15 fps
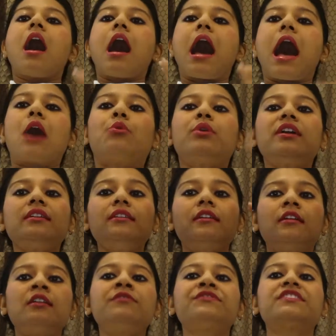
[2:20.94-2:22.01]
Our
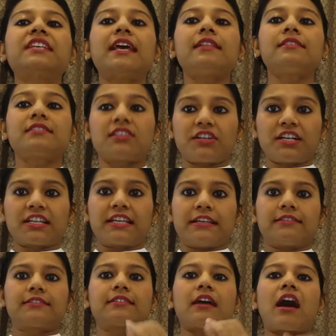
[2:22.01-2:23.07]
nerve cell
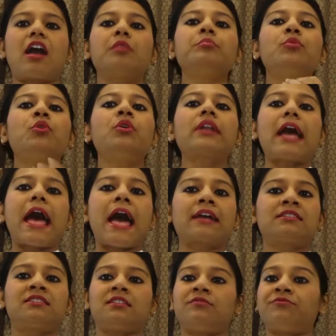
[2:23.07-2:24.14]
circuits are more
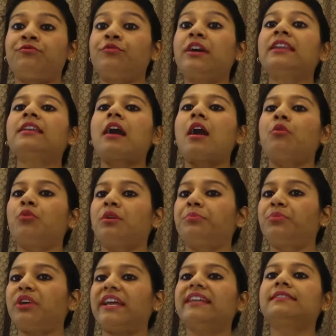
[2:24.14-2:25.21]
active when our
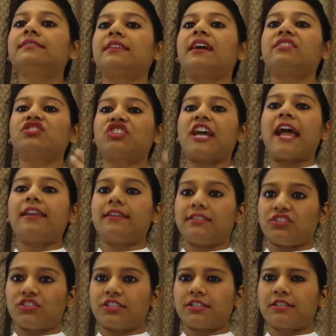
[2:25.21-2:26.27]
brains are
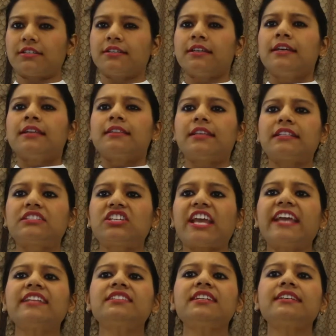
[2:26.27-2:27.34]
challenged. The
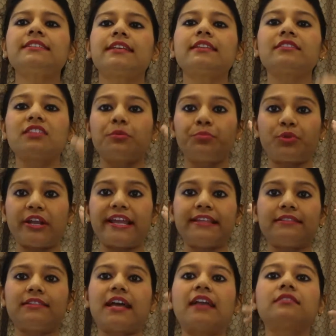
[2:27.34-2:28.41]
changes in the
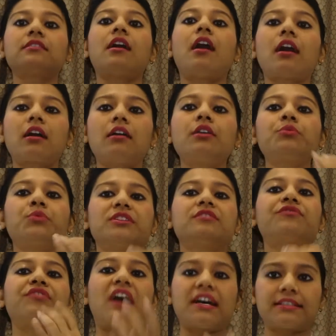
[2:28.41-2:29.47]
brain that occur with
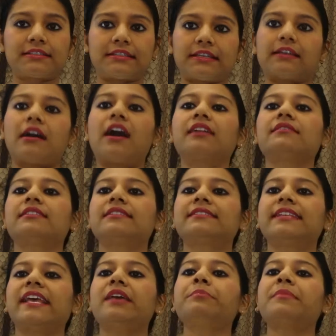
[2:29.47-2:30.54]
fasting are the
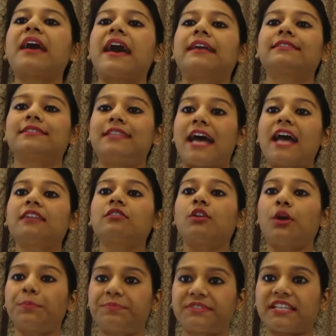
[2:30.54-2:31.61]
same as that
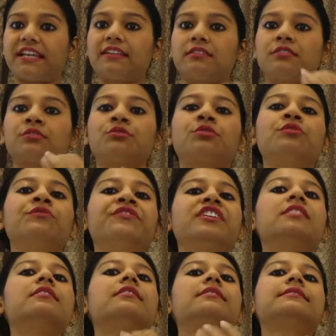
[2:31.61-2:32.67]
obtained through
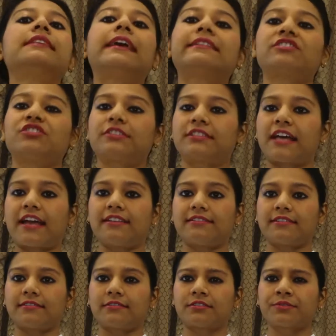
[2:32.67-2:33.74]
vigorous
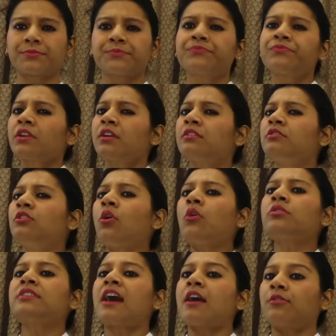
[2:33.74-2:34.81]
exercises.
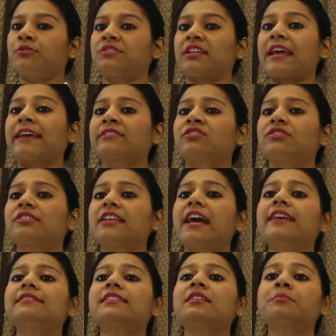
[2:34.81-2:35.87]
No doubt,
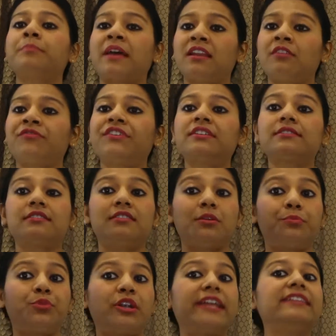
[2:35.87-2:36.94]
exercising benefits the
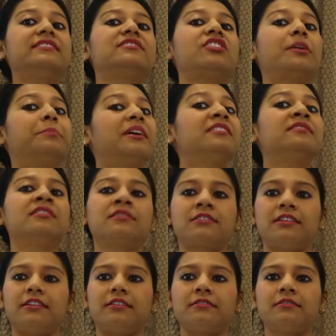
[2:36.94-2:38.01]
brain
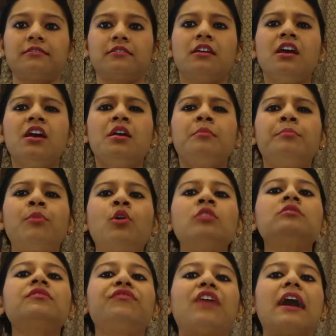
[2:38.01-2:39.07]
tremendously.
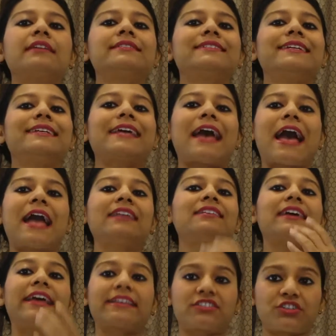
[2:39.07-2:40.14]
Both fasting and
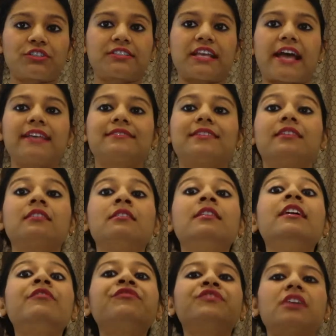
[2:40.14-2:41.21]
exercising
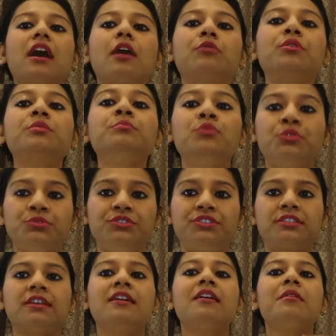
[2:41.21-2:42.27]
lift our
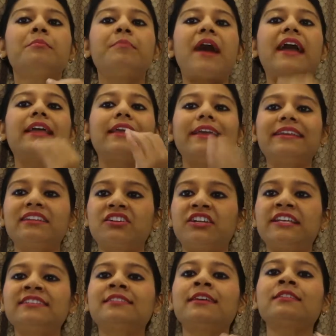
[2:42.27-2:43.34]
moods by
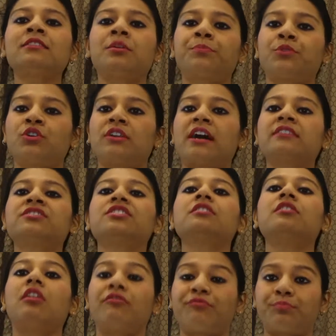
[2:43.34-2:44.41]
increasing the production
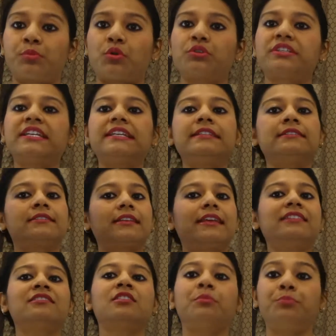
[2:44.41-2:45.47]
of proteins
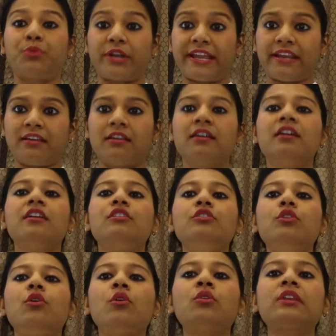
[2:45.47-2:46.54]
in the brain,
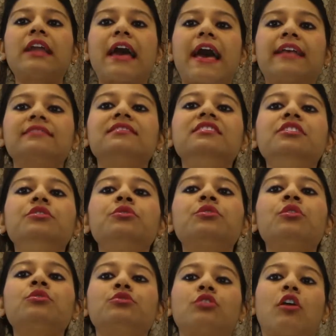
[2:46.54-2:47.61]
known as
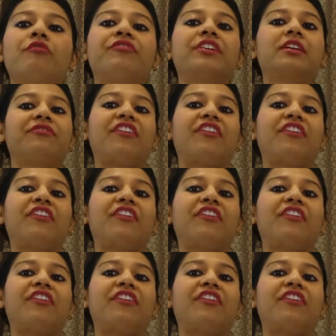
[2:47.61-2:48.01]
neurotrophic